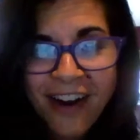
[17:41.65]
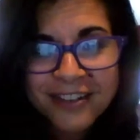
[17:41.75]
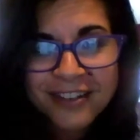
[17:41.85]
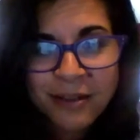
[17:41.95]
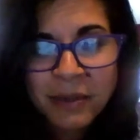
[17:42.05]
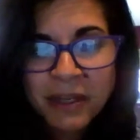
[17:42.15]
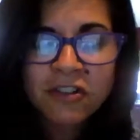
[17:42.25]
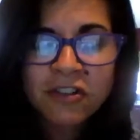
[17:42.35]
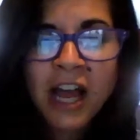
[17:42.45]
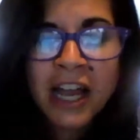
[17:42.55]
awesome because
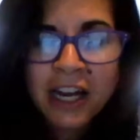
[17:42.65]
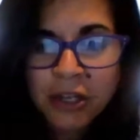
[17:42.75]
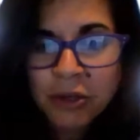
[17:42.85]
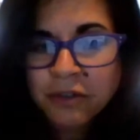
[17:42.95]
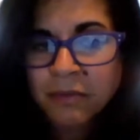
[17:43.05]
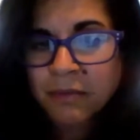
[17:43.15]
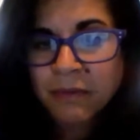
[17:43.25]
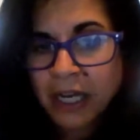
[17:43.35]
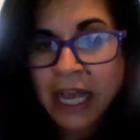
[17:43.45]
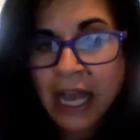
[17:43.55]
they're not going to use them
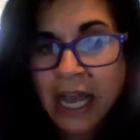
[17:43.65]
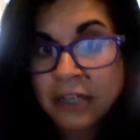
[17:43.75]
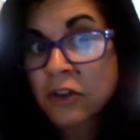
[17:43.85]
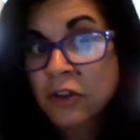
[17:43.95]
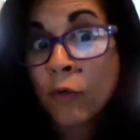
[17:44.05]
again, hopefully.